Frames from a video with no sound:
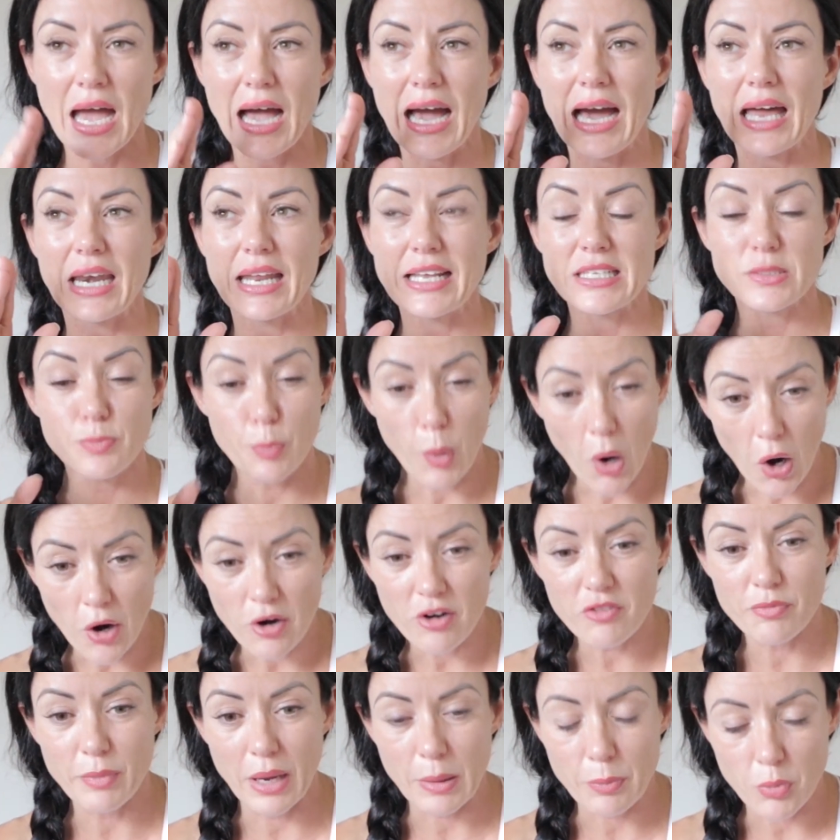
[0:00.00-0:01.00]
And it's
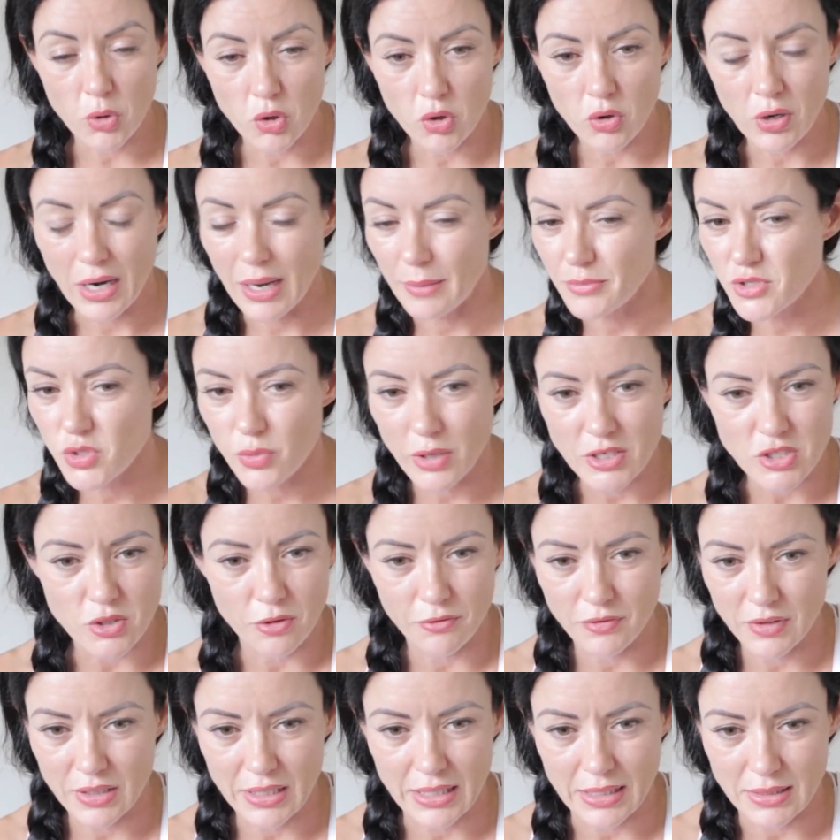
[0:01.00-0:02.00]
part of my program, so I
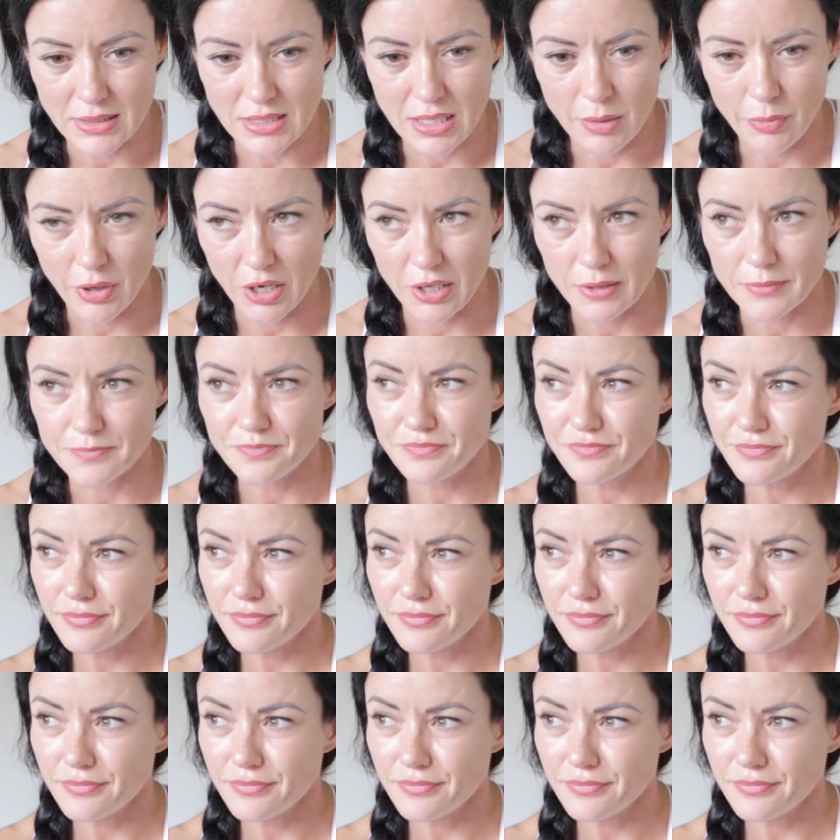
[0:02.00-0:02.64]
don't feel guilty about it.